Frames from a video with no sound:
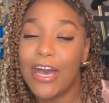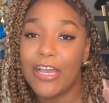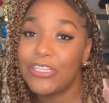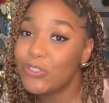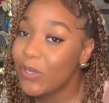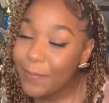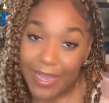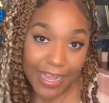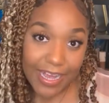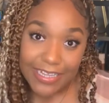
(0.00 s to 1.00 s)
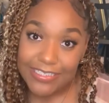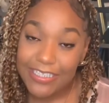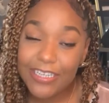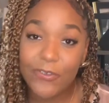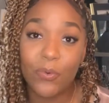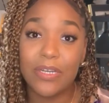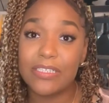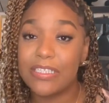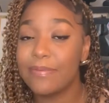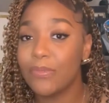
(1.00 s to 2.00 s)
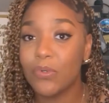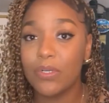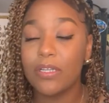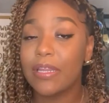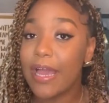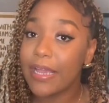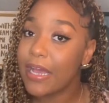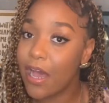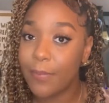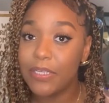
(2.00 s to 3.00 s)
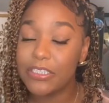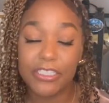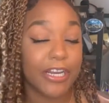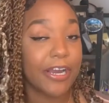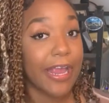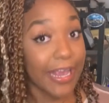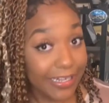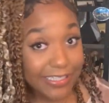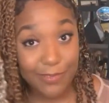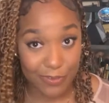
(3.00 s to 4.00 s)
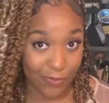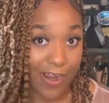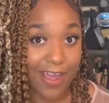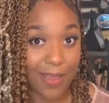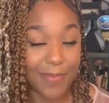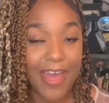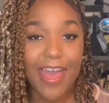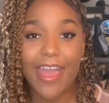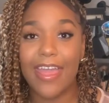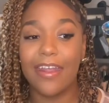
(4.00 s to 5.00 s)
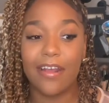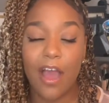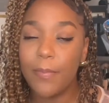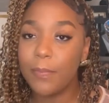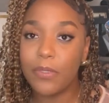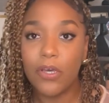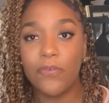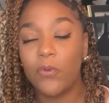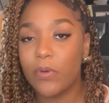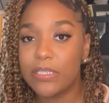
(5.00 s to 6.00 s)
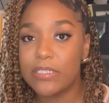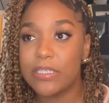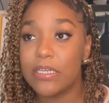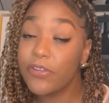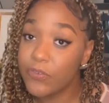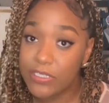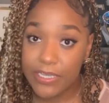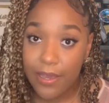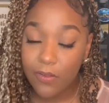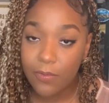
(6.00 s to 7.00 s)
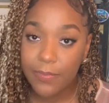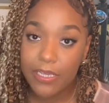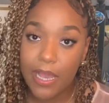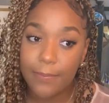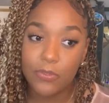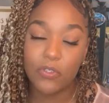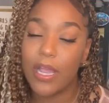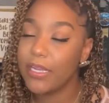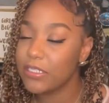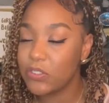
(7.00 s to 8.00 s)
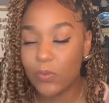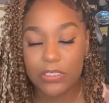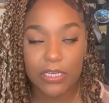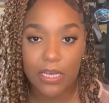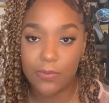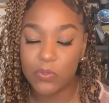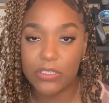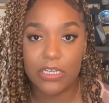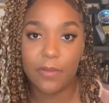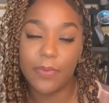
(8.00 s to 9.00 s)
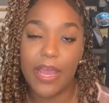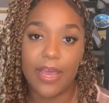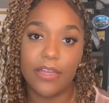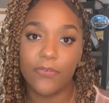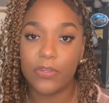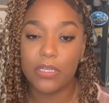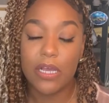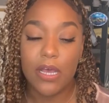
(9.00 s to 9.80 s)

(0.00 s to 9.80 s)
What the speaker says: enjoy my content. If you want to see more, like, comment, share, and subscribe. And comment below if you want to see a different style on me. I'm trying to switch it up and add different